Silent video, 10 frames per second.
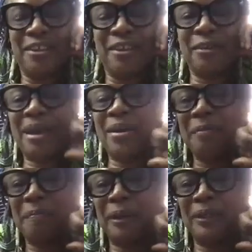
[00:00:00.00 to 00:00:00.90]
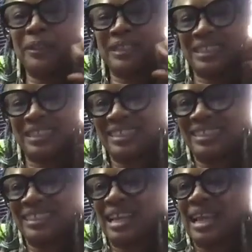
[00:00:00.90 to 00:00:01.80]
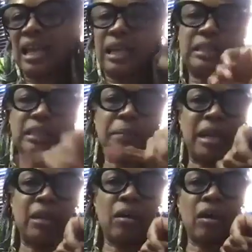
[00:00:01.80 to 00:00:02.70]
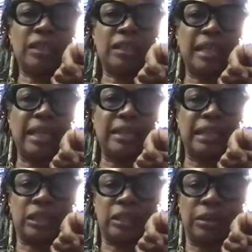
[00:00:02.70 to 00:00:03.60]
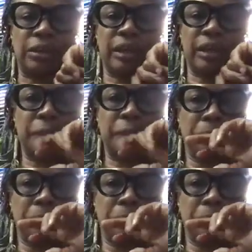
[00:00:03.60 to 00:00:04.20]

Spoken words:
You're my only person, unless somebody logs in at 6:30.